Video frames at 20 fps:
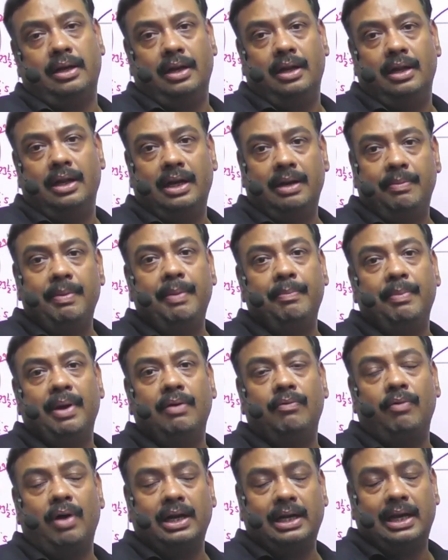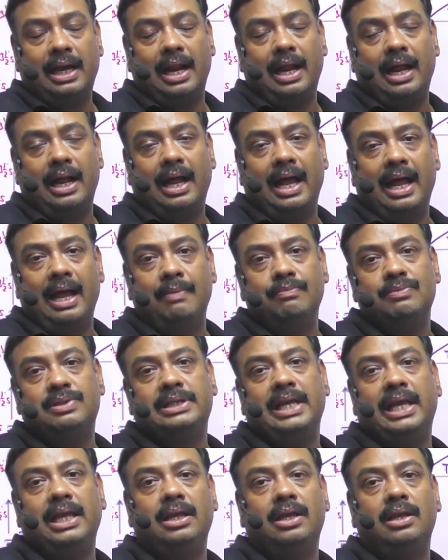Remember what I am
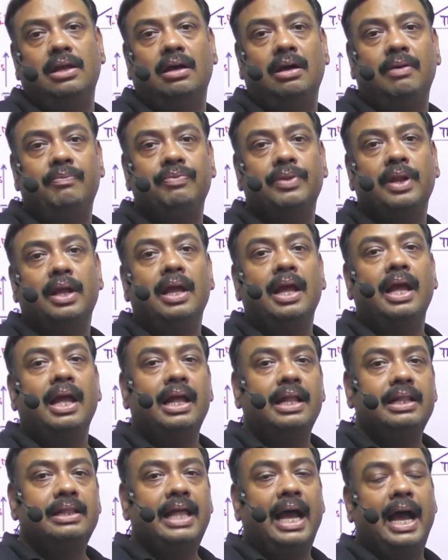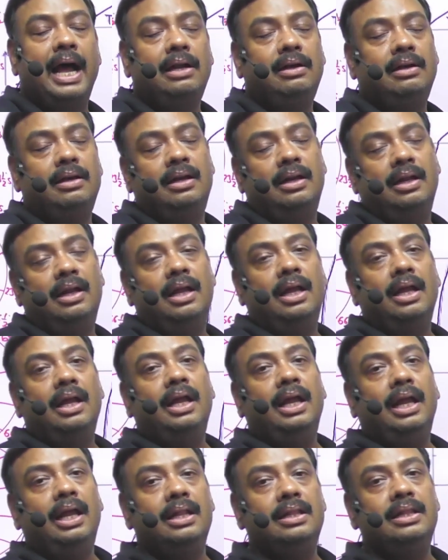saying here, that
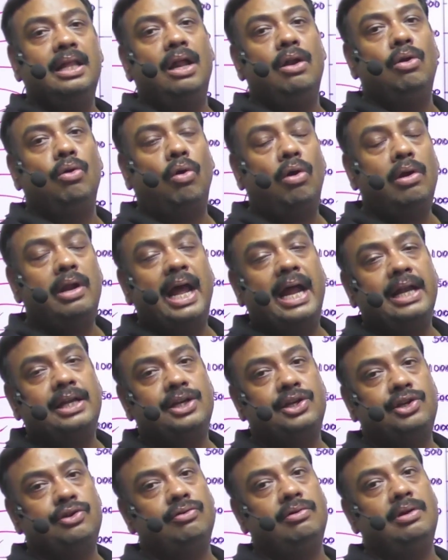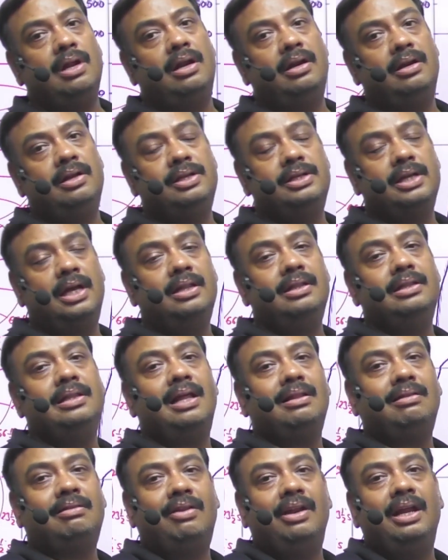in the low latitudinal region, the
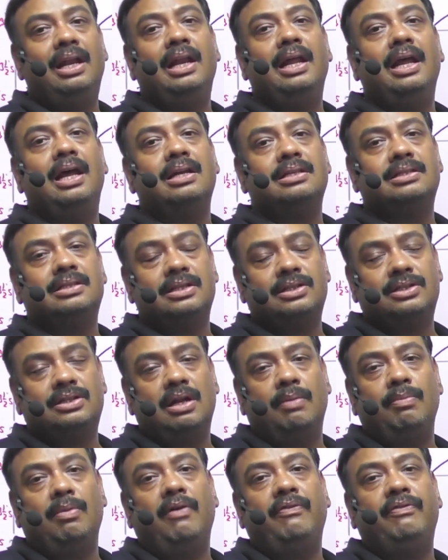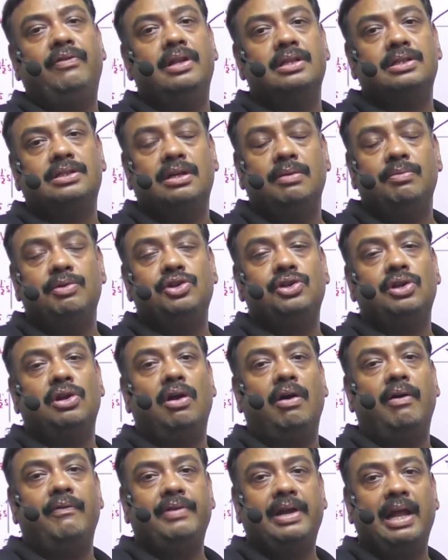three-layer system of distribution
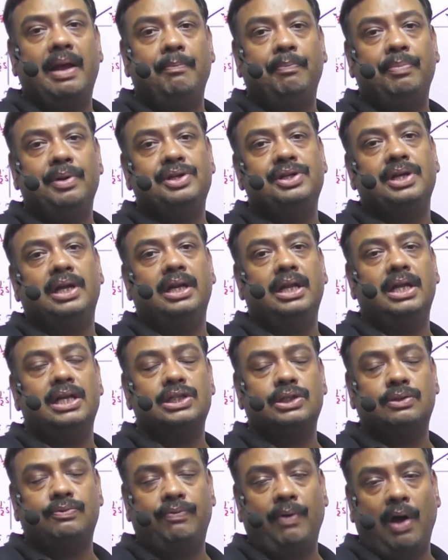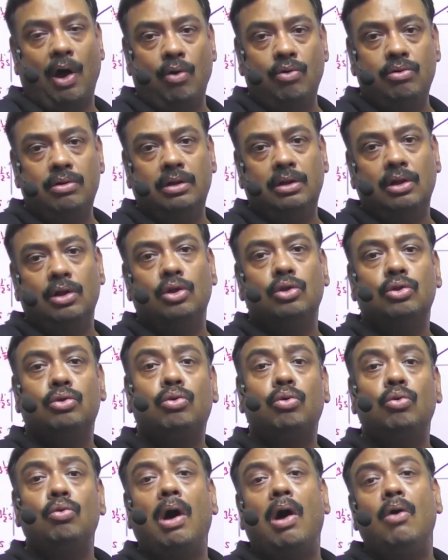of temperature is found
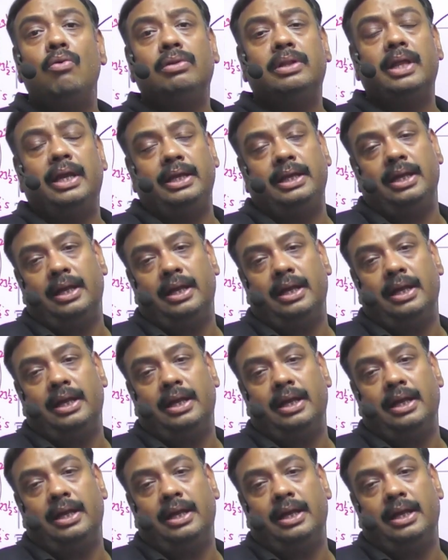throughout the year.